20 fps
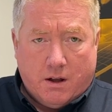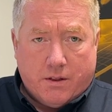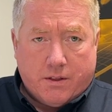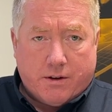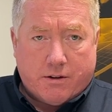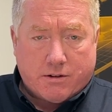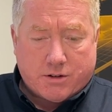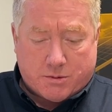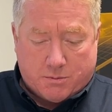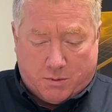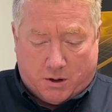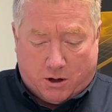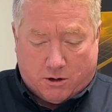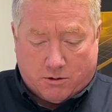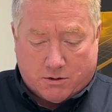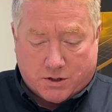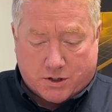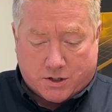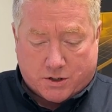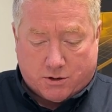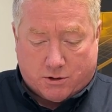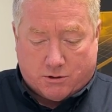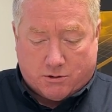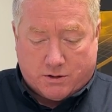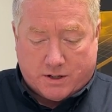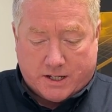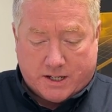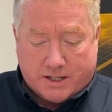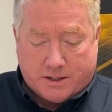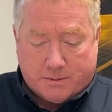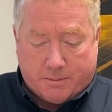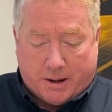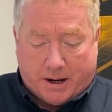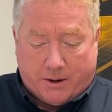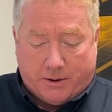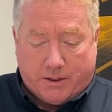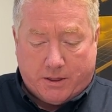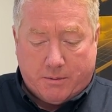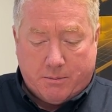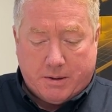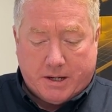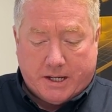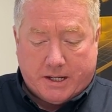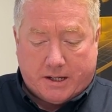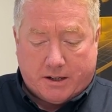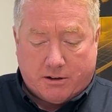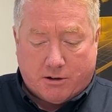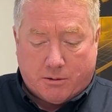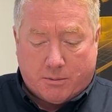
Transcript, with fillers: There are some horror stories about in the media